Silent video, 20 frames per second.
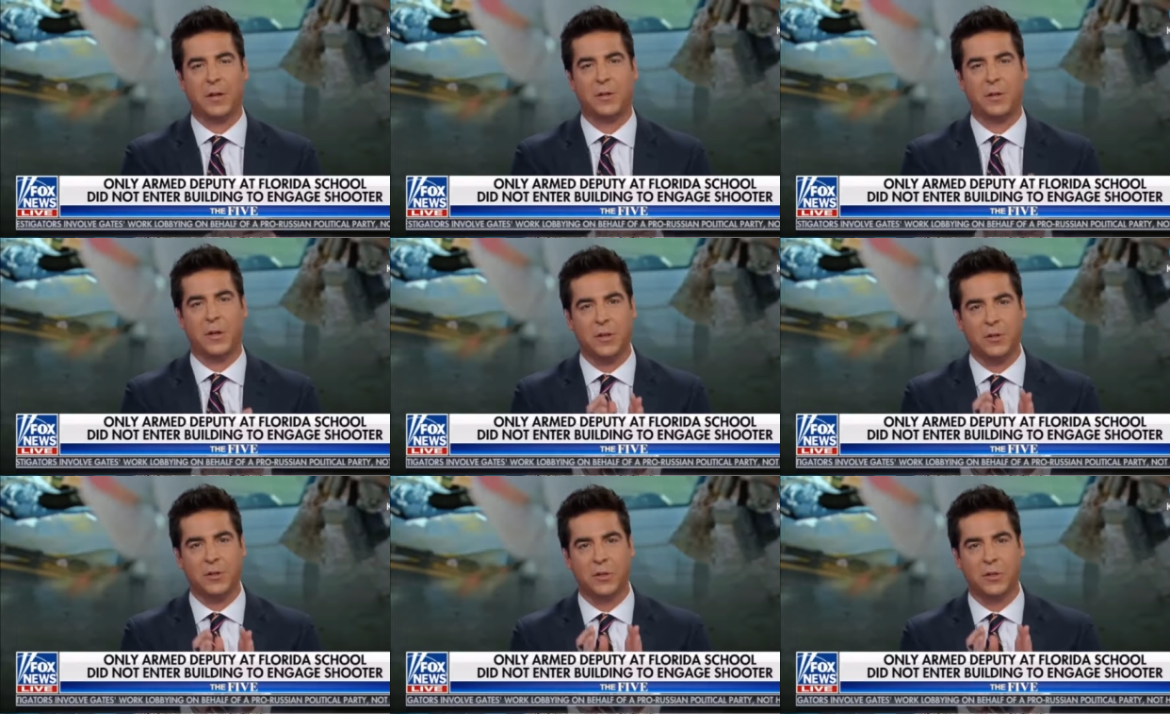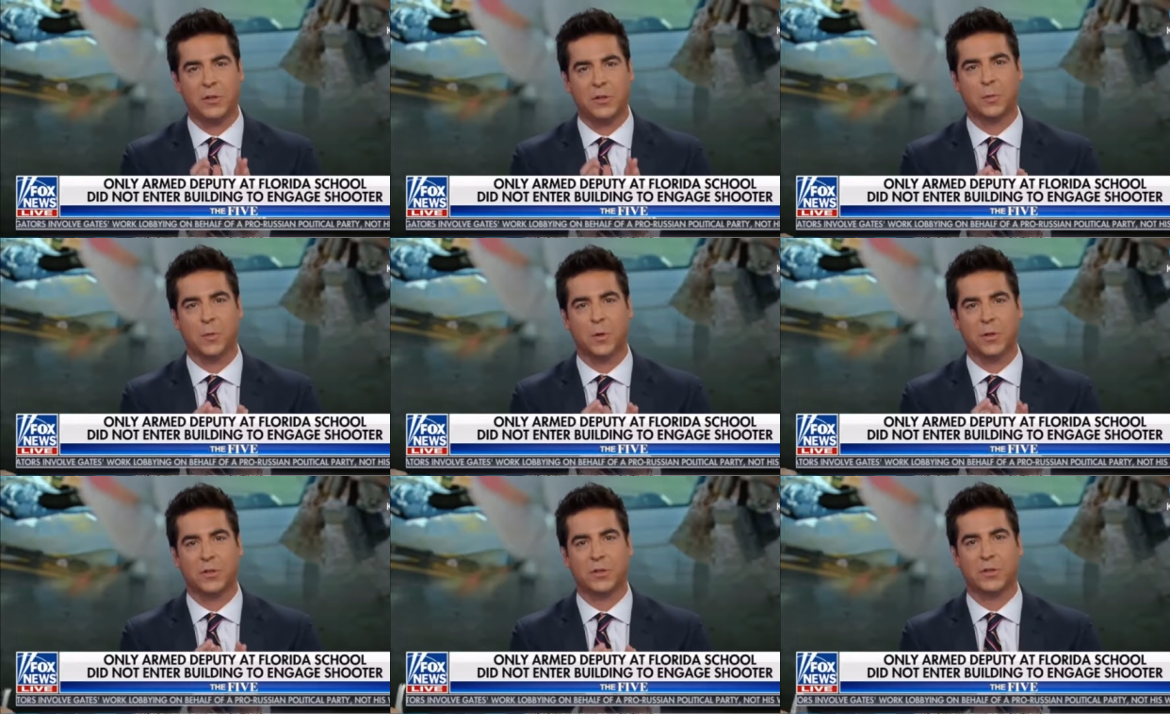I
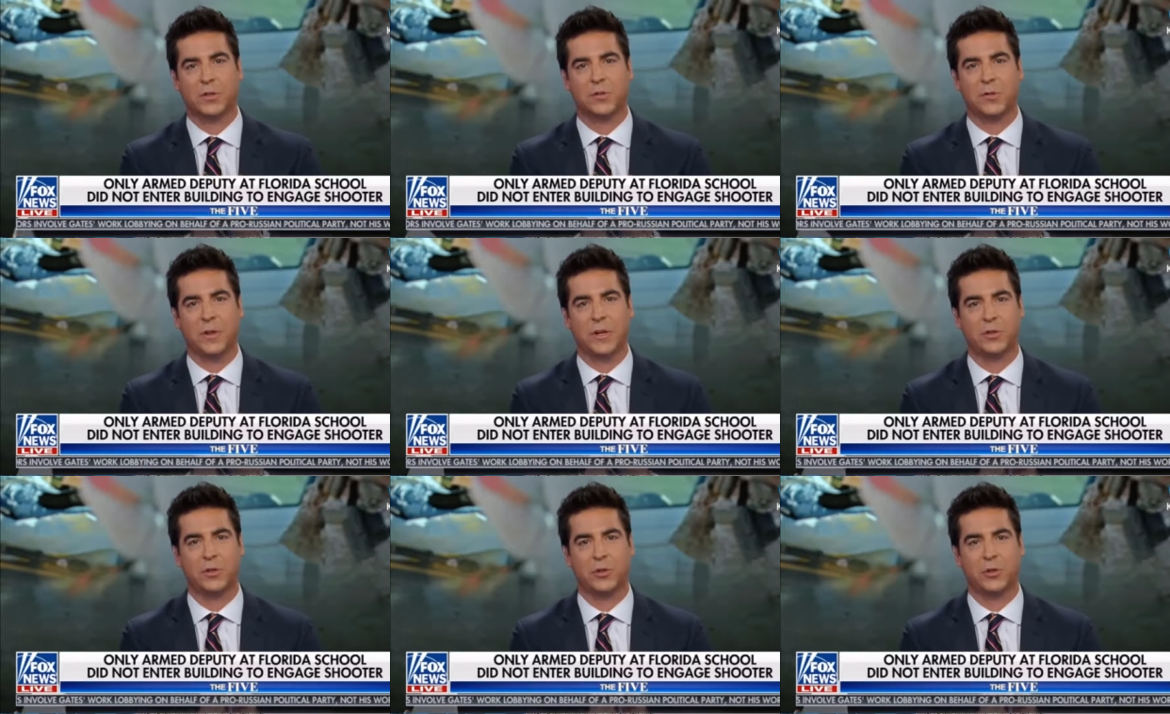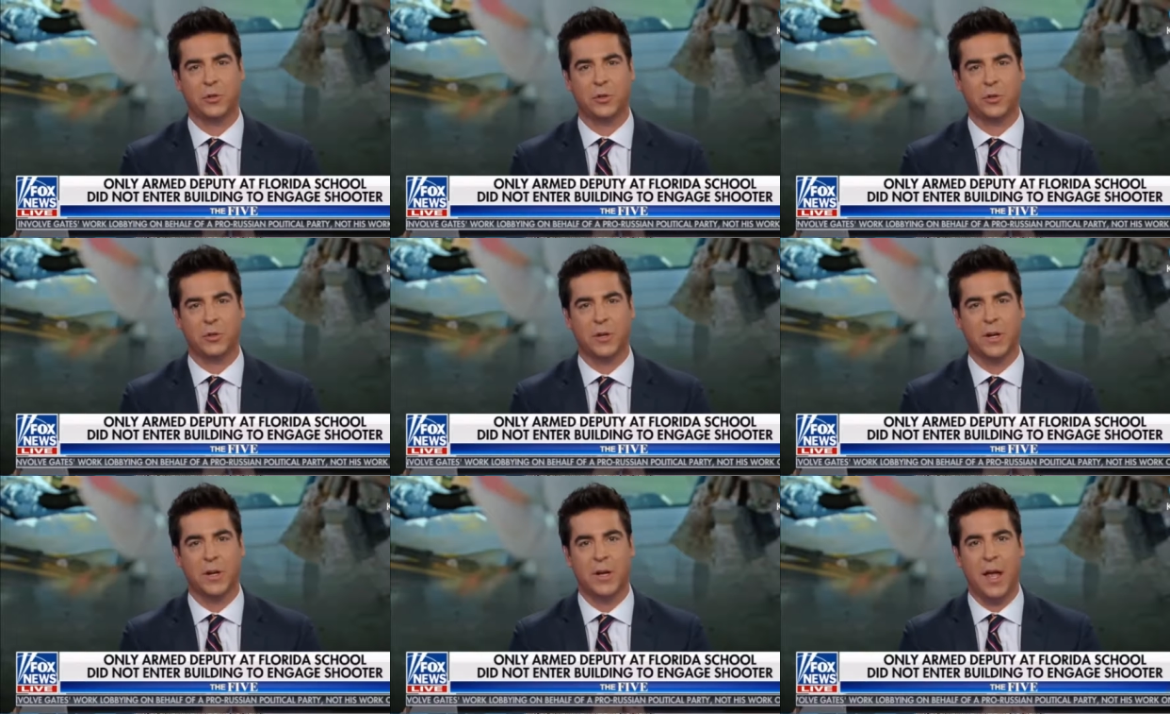just want a straight
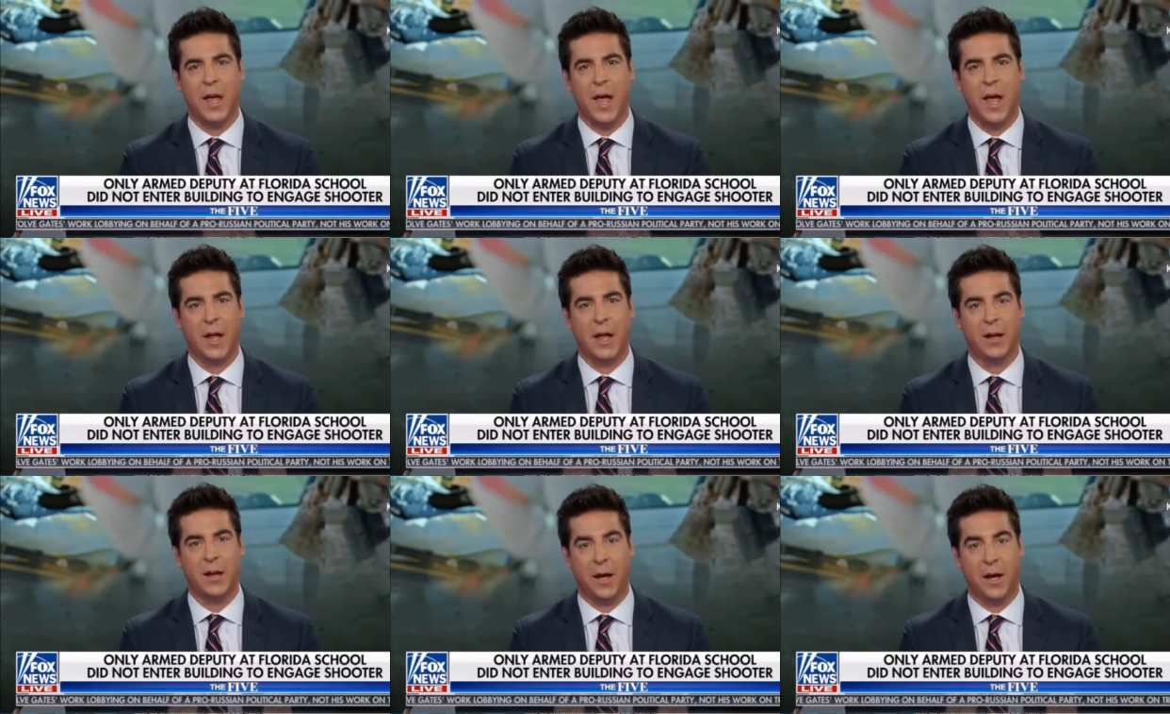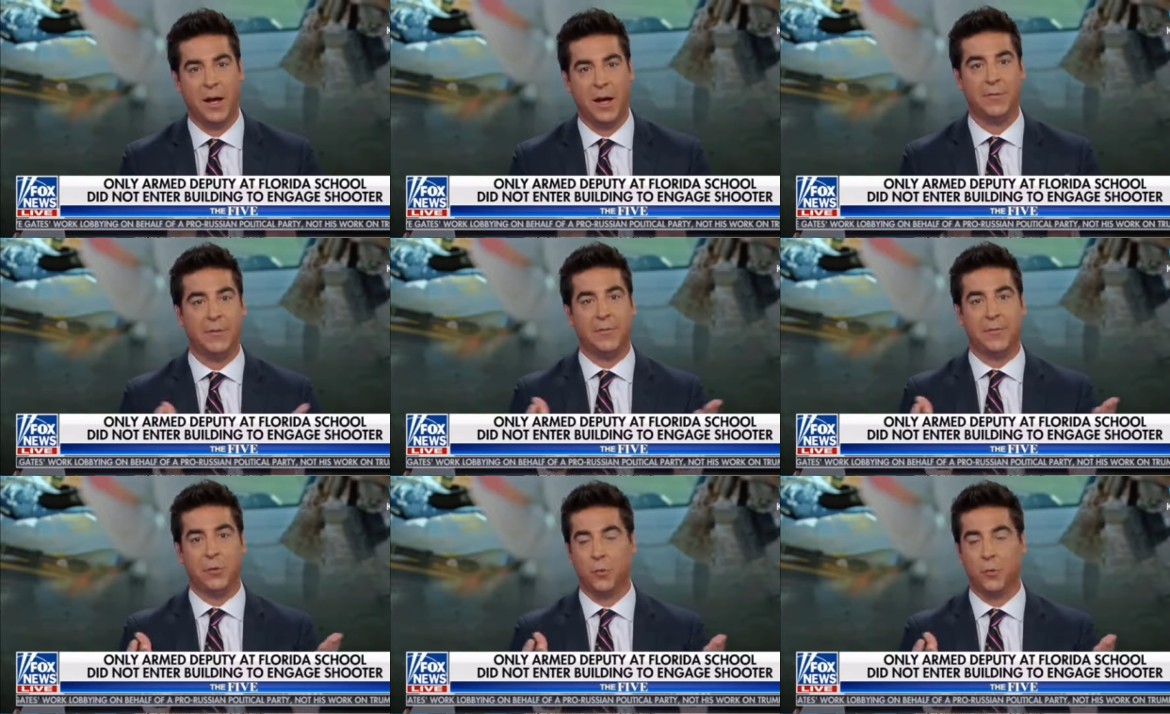shooter, and I
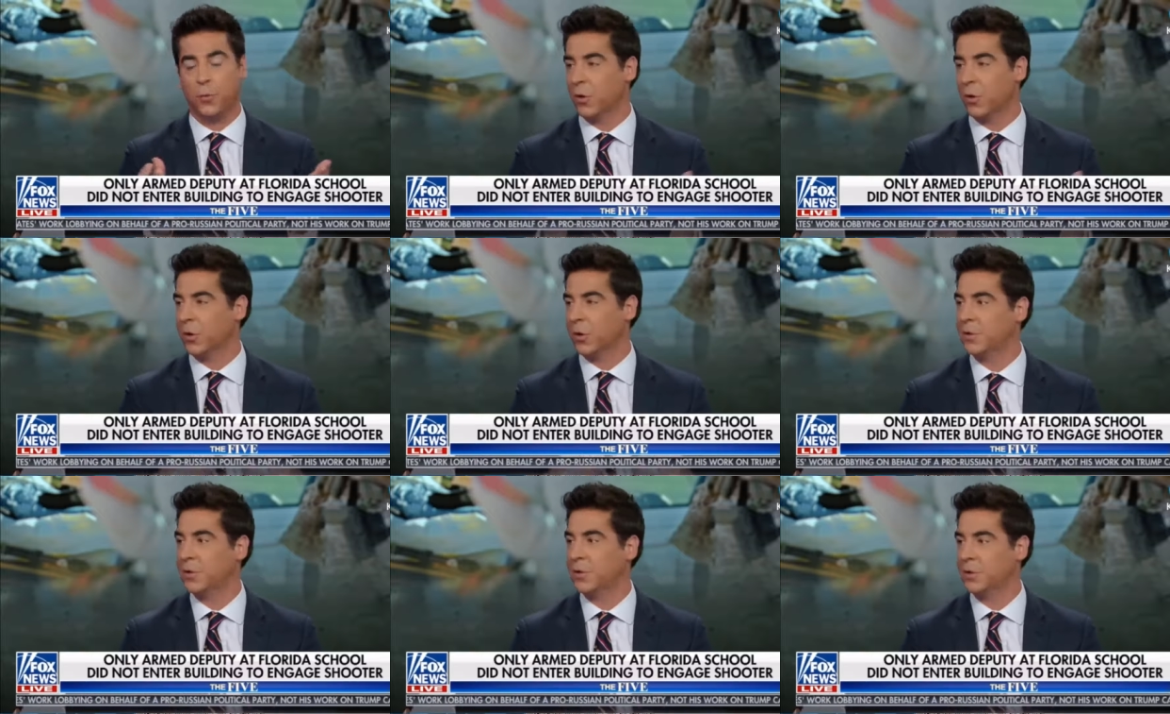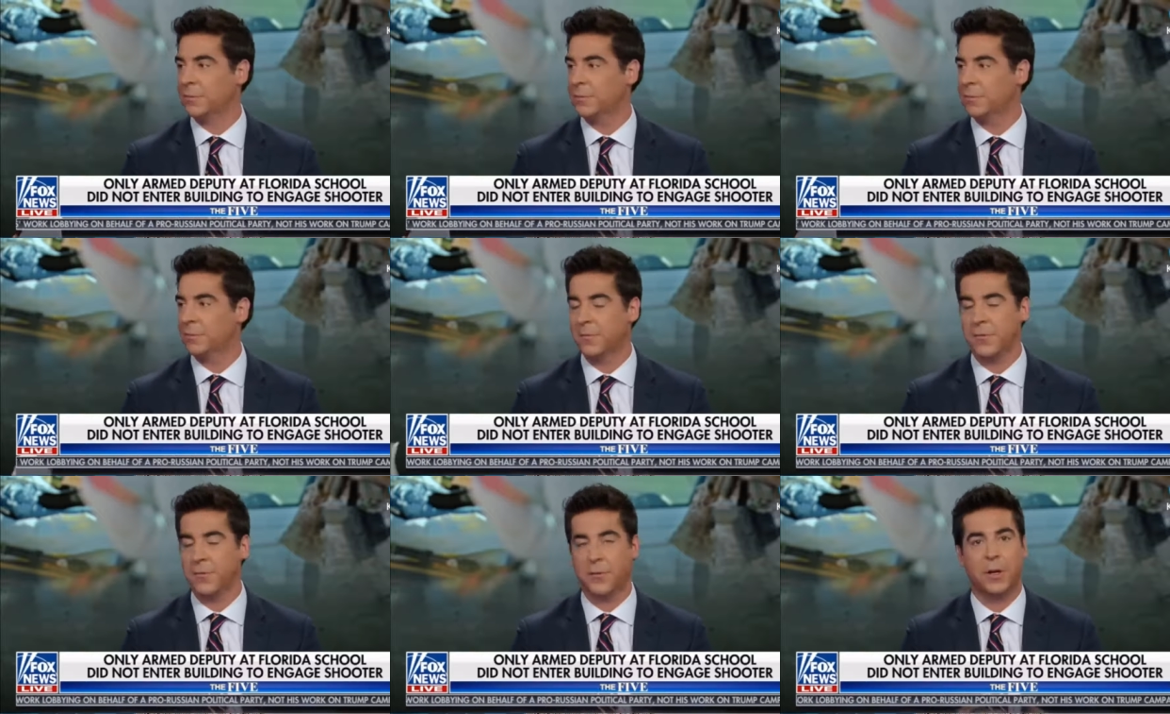have a few words
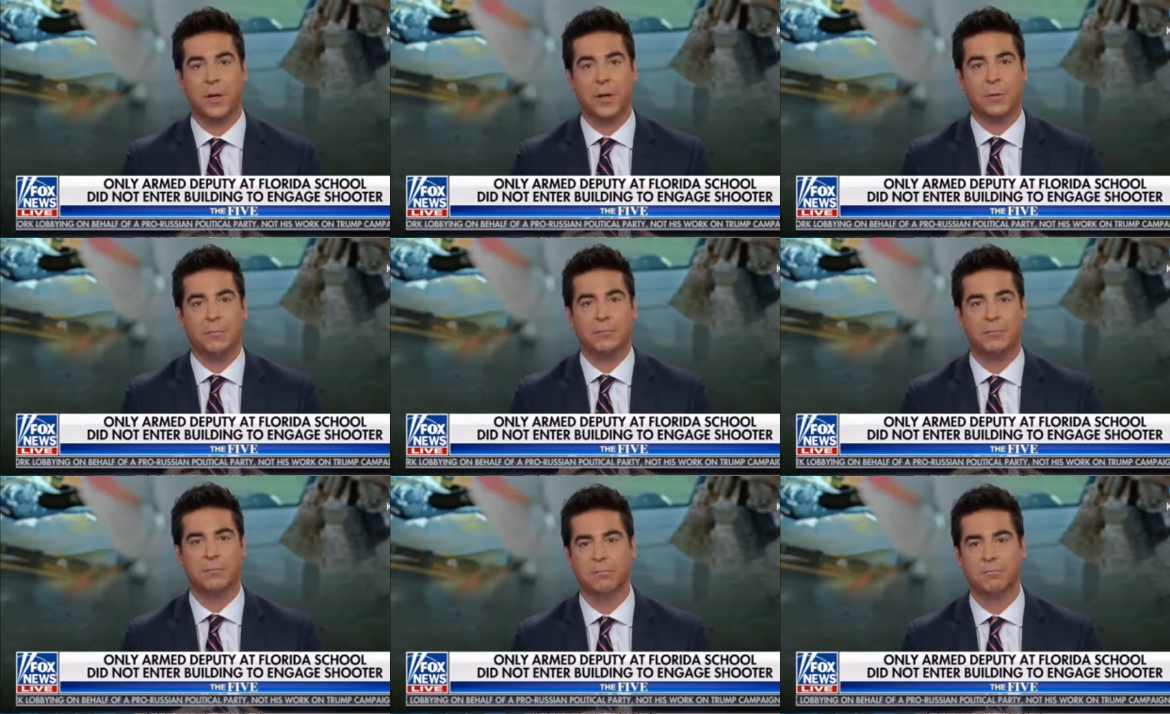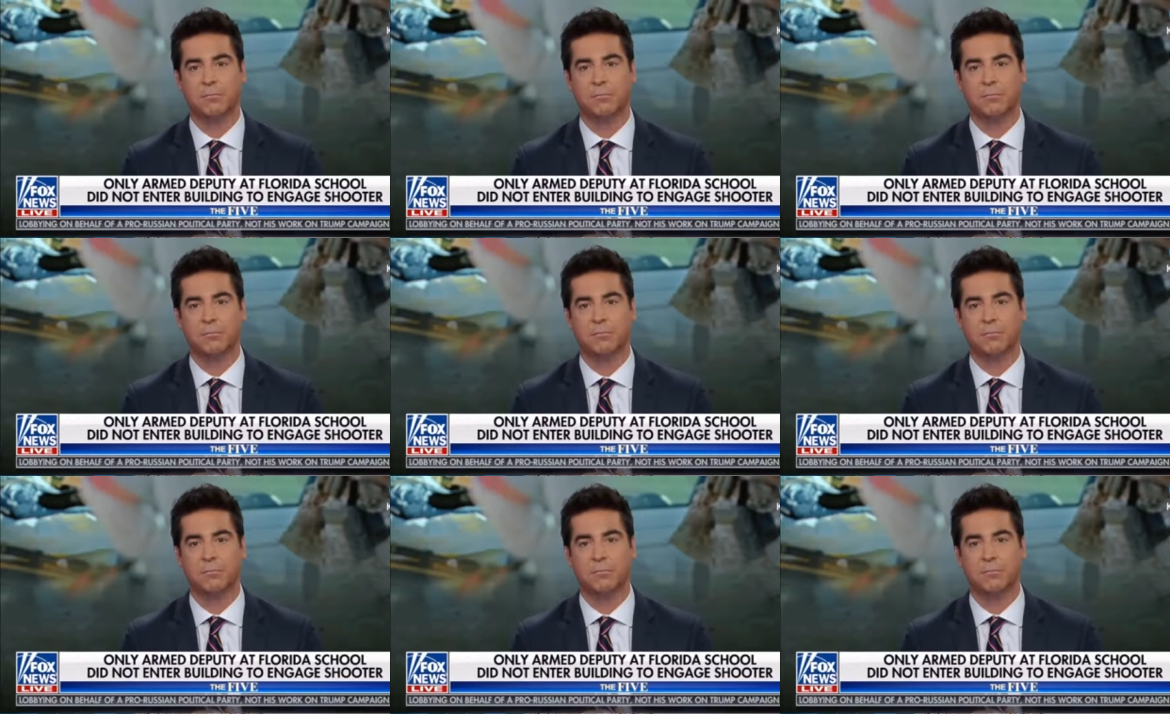for him.